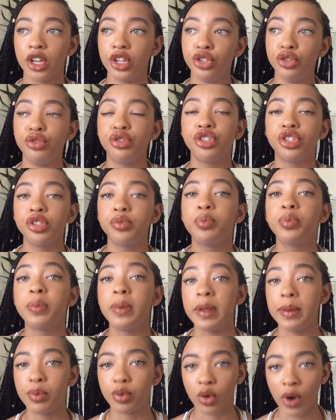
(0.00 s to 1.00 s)
You should
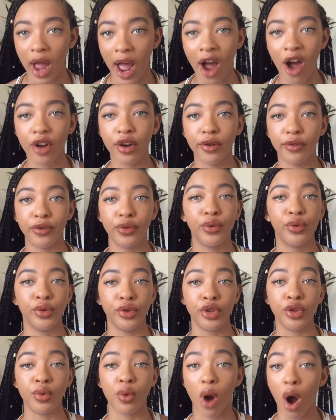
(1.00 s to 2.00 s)
be proud of who
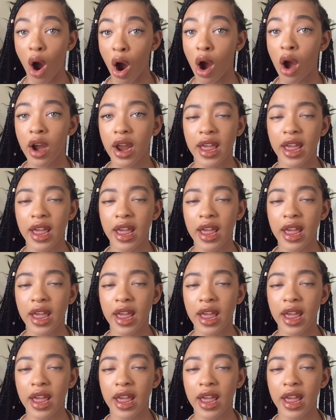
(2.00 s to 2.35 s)
you are,